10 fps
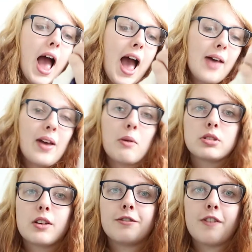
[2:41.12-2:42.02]
and that
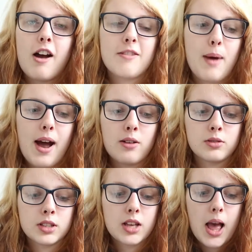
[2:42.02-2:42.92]
was
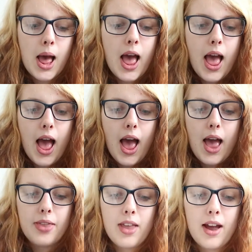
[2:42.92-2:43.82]
£5.
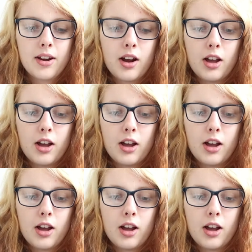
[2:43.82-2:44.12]
And then